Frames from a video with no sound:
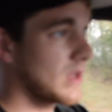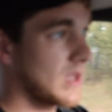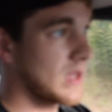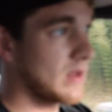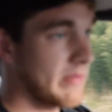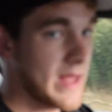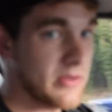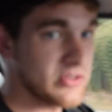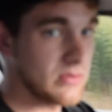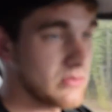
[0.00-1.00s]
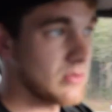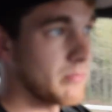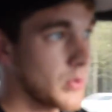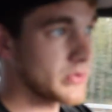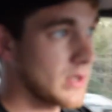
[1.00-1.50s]
And allows you
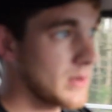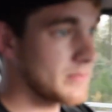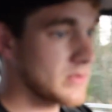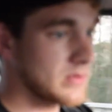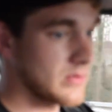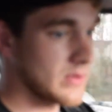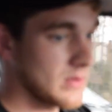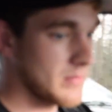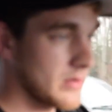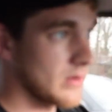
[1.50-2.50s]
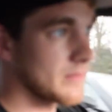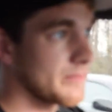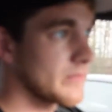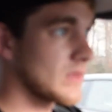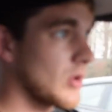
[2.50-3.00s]
to bolt up to the motor,
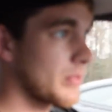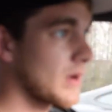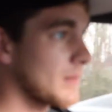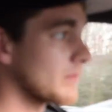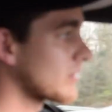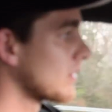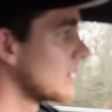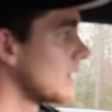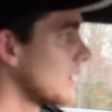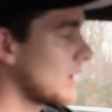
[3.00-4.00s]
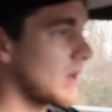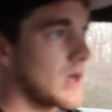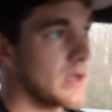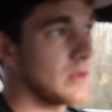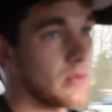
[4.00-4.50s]
no problems.
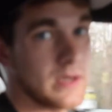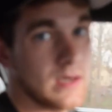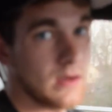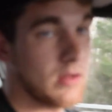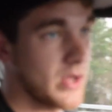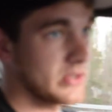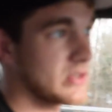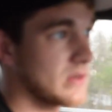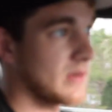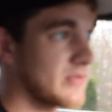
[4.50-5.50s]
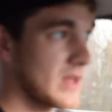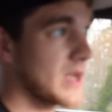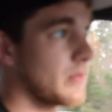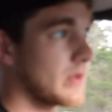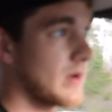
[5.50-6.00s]
You will need a clutch, a
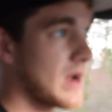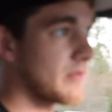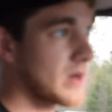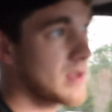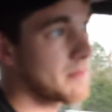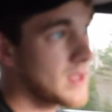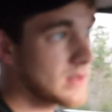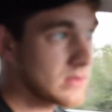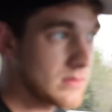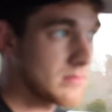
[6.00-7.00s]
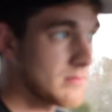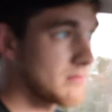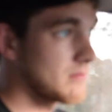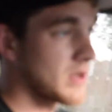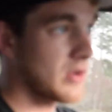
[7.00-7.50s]
flywheel. I recommend
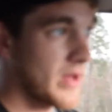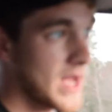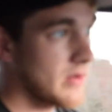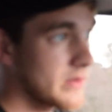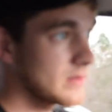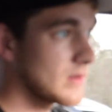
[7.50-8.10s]
McLeod.